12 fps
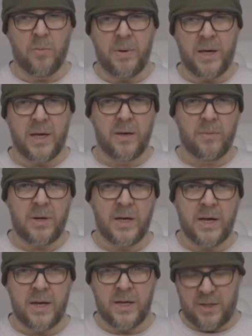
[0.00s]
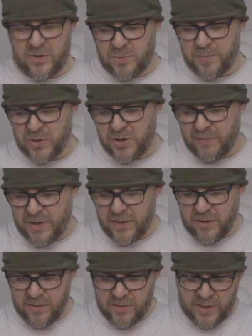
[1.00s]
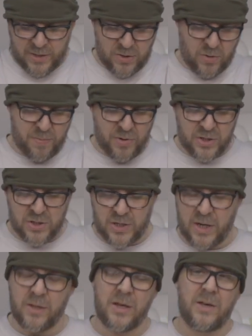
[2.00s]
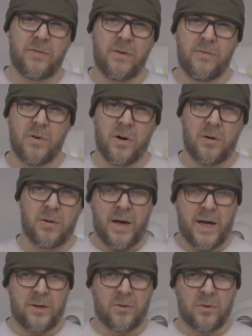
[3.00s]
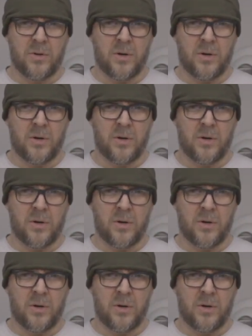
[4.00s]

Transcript: biggie when you get it, you just push it back on. I do appreciate that if you've not handled